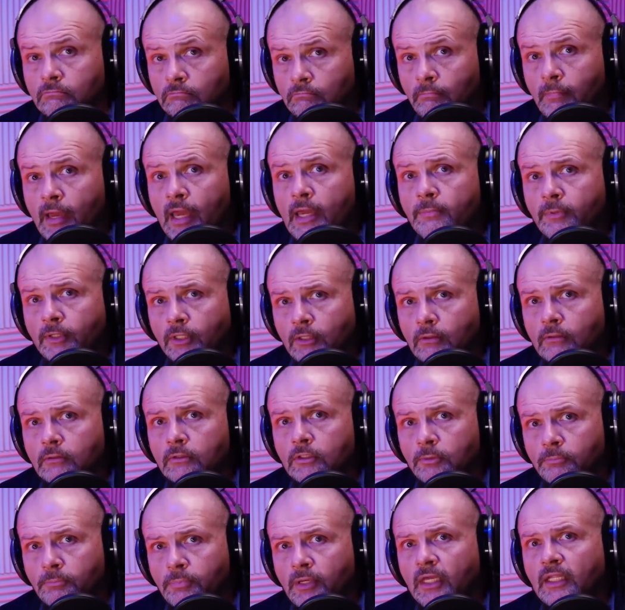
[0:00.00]
Maybe,
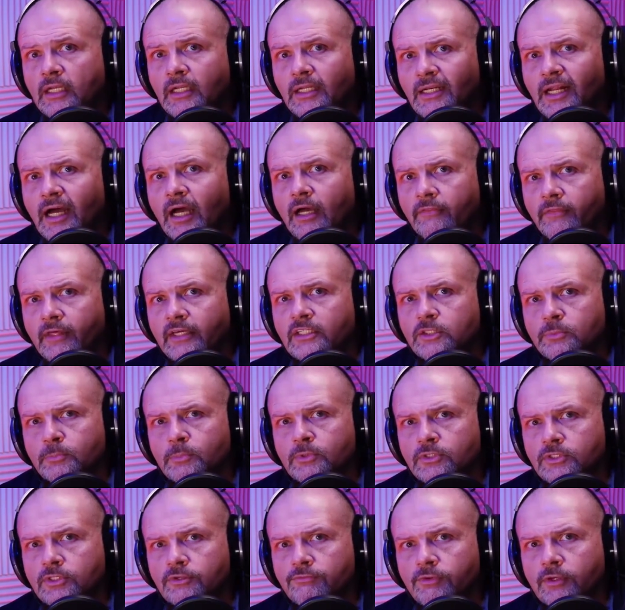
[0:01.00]
depending on that
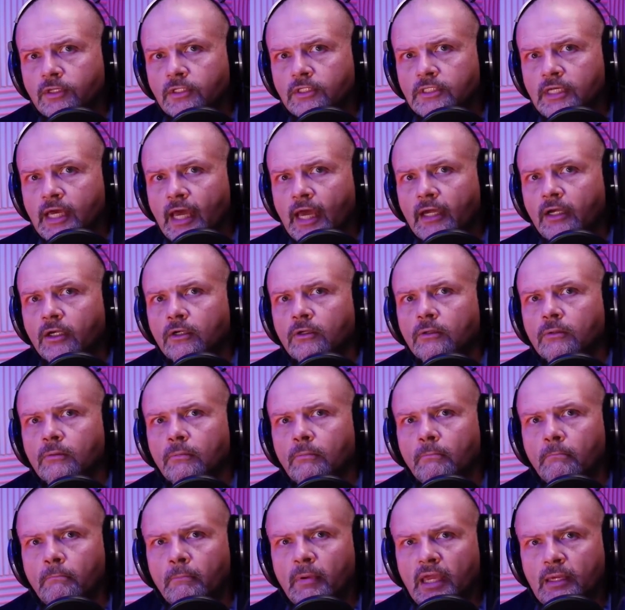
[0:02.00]
specific attacker,
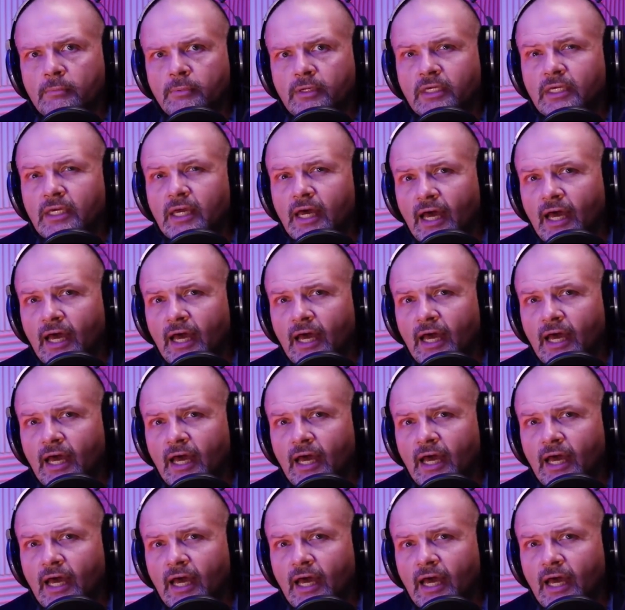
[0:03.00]
maybe.